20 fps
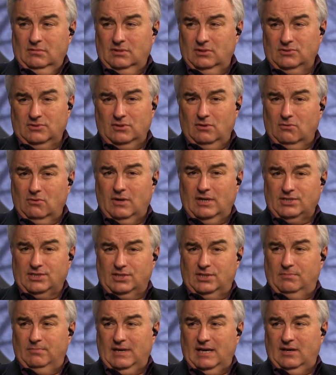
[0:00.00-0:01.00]
There's no
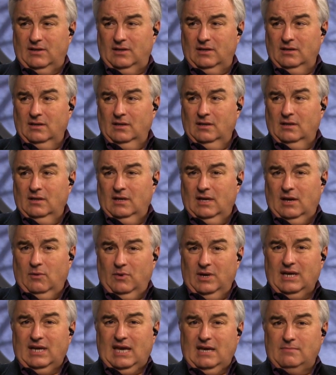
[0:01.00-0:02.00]
question about it.
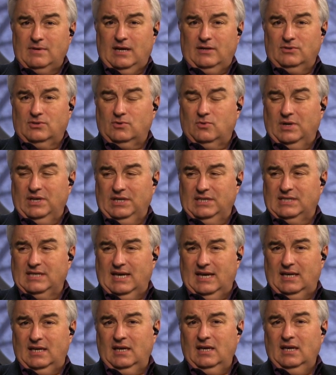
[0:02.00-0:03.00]
And when it came out in
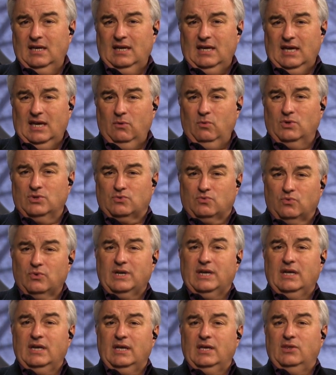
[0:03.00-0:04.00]
2010, it was
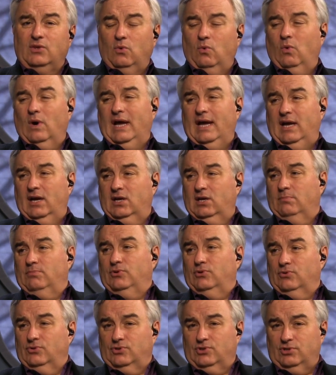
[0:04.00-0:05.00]
really the way a
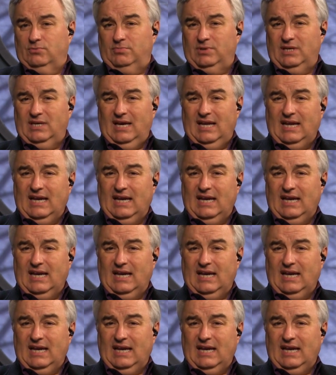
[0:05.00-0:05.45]
computer should be.